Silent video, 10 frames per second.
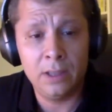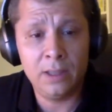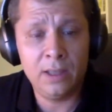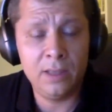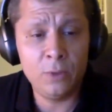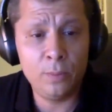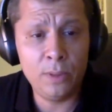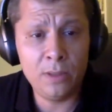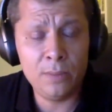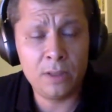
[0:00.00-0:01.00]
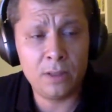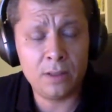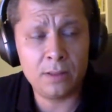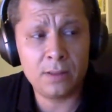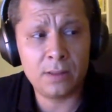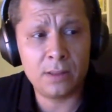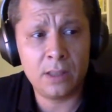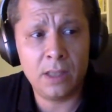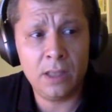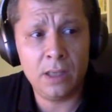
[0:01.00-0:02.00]
And I came to Beam because
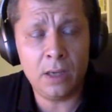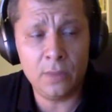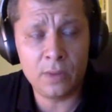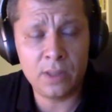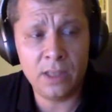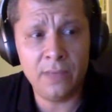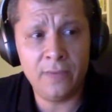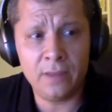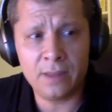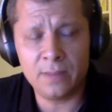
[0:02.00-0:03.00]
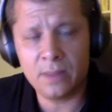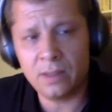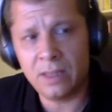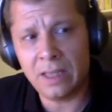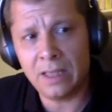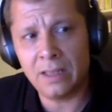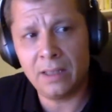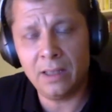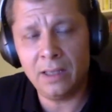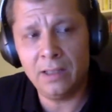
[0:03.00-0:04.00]
obviously I found something that
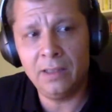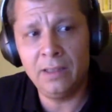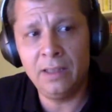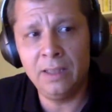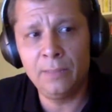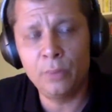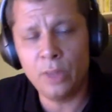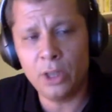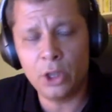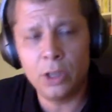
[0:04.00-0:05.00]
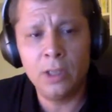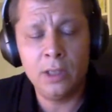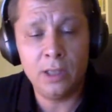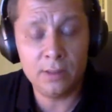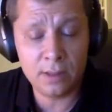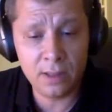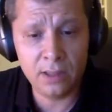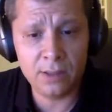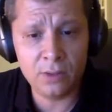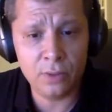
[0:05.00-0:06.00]
did bridge, and
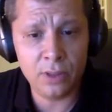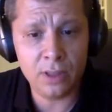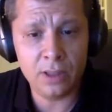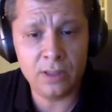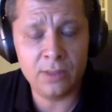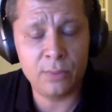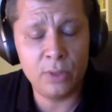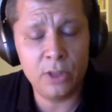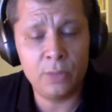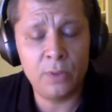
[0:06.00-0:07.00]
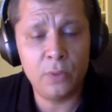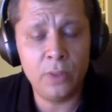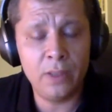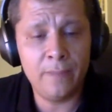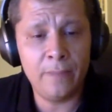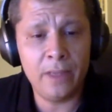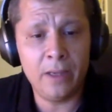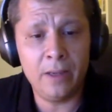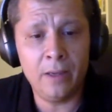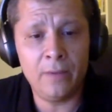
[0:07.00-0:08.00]
still is doing this bridge, between
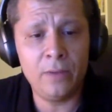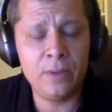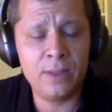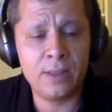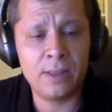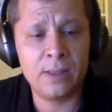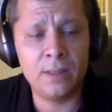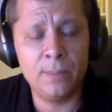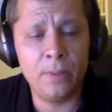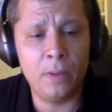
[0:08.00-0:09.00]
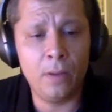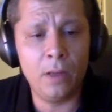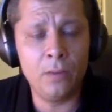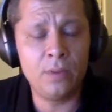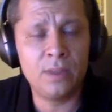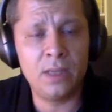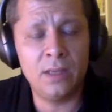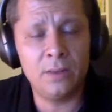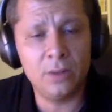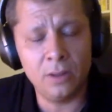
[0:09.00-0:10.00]
a very simple, I would
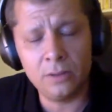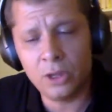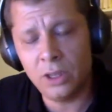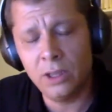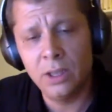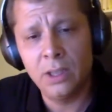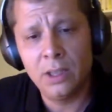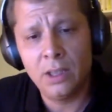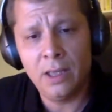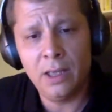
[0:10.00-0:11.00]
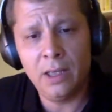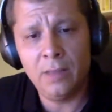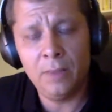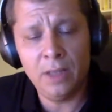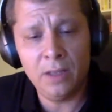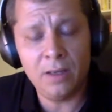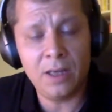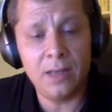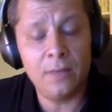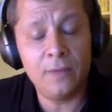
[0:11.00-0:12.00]
say, ontology, meaning a
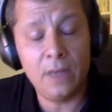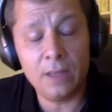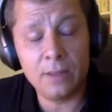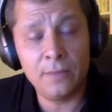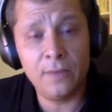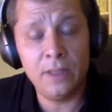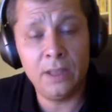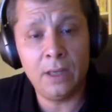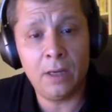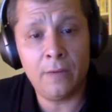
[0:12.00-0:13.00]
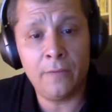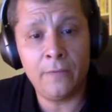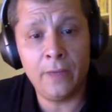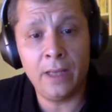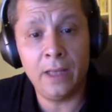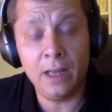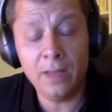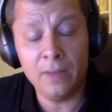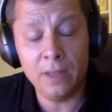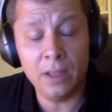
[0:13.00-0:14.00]
kind of philosophy of
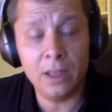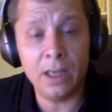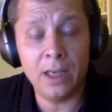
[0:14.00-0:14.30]
living,